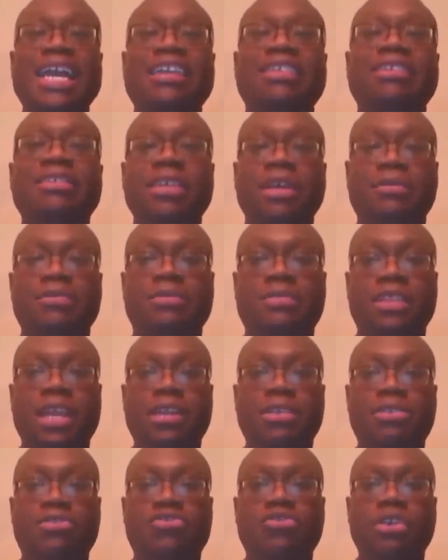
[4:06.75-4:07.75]
accepts
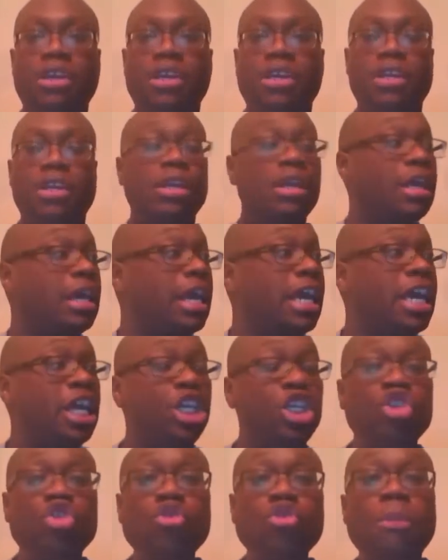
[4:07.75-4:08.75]
that trade,
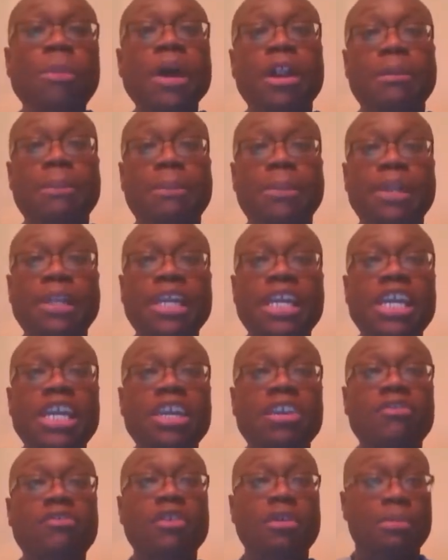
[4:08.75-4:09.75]
you better
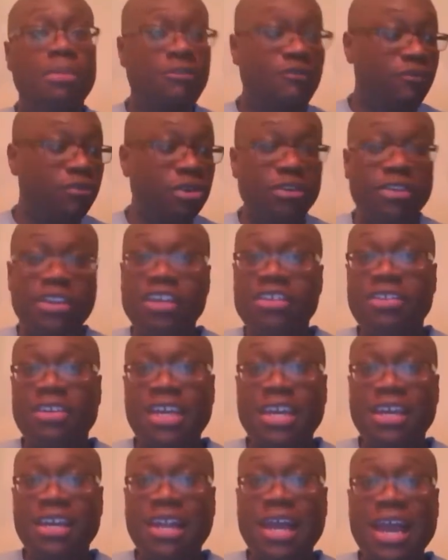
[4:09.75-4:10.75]
believe before this
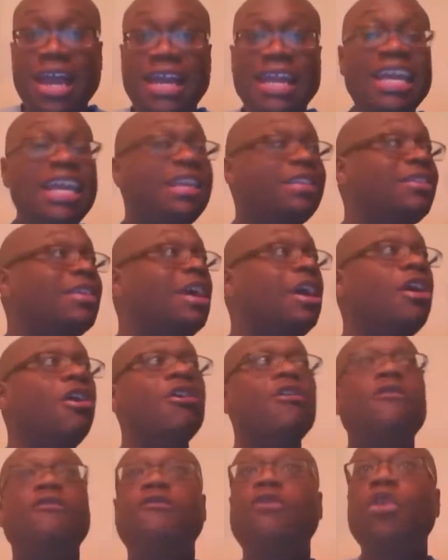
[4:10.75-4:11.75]
deadline hits,
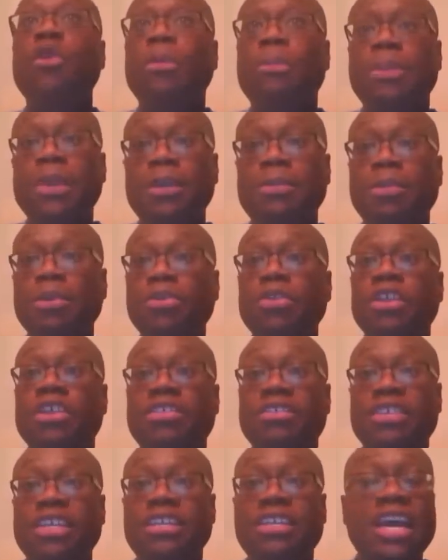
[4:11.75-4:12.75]
4 people that
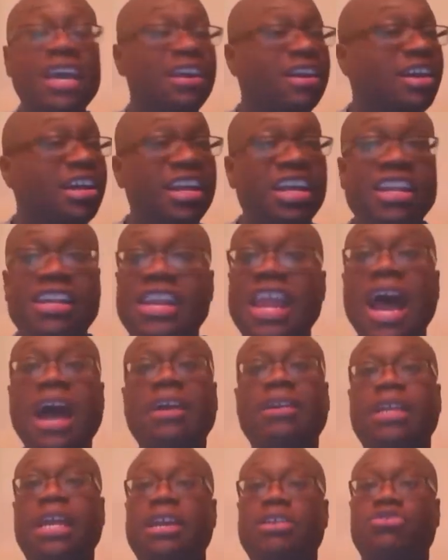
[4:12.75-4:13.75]
see that are going to
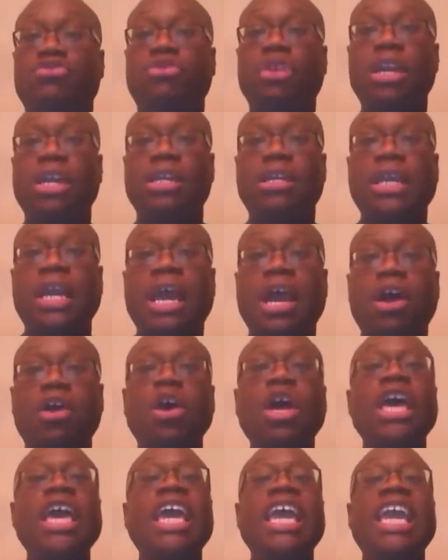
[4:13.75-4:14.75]
knock that trade down.
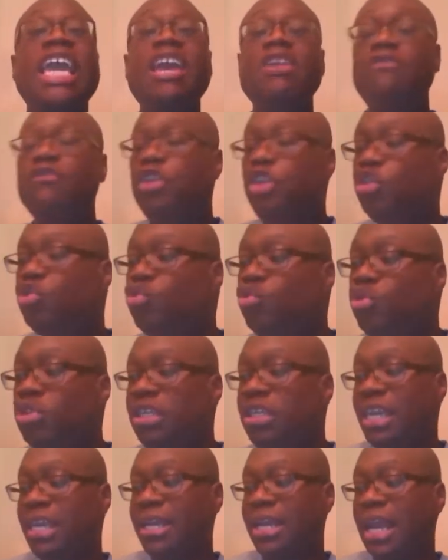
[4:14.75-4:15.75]
If you
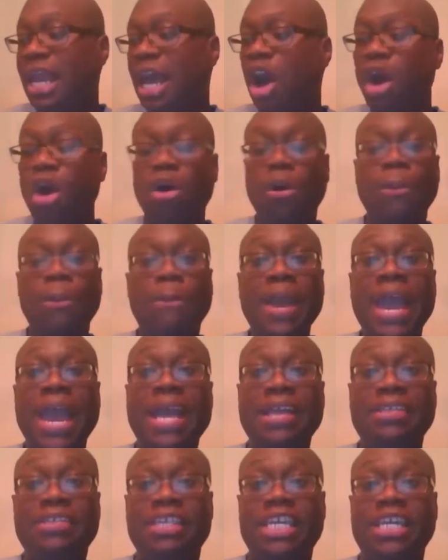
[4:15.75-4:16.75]
get a
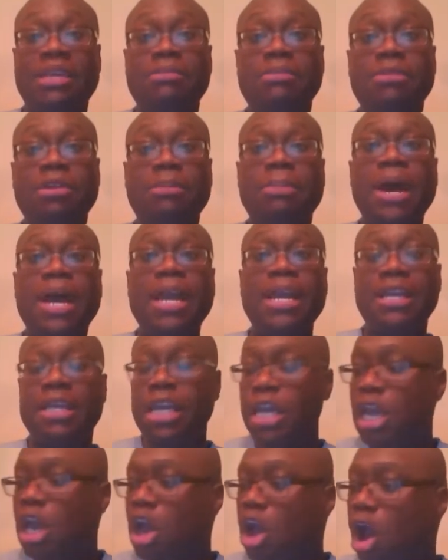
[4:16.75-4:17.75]
bad team to bite,
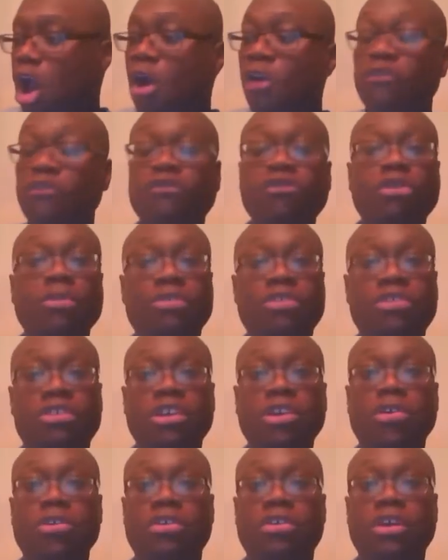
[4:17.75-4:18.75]
offer them
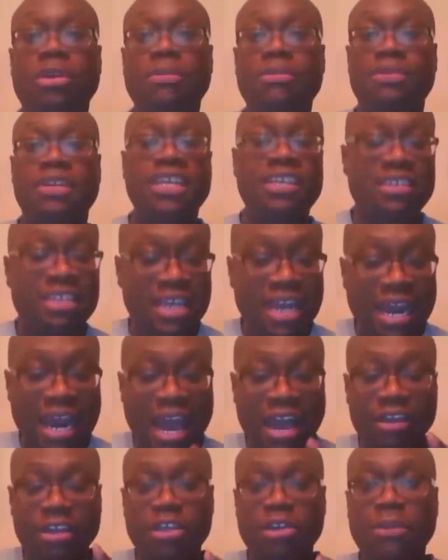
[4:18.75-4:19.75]
still something decent. And
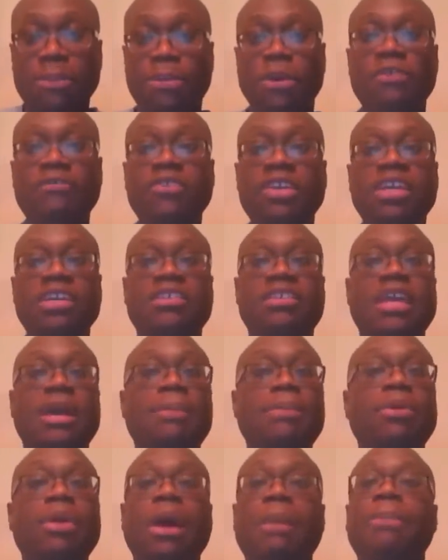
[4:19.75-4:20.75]
I'll give you a perfect
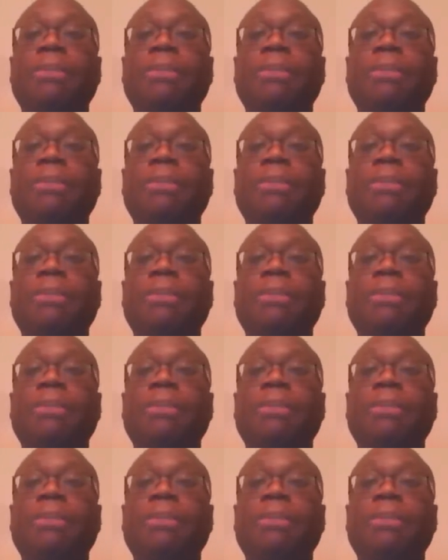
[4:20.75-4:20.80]
example. I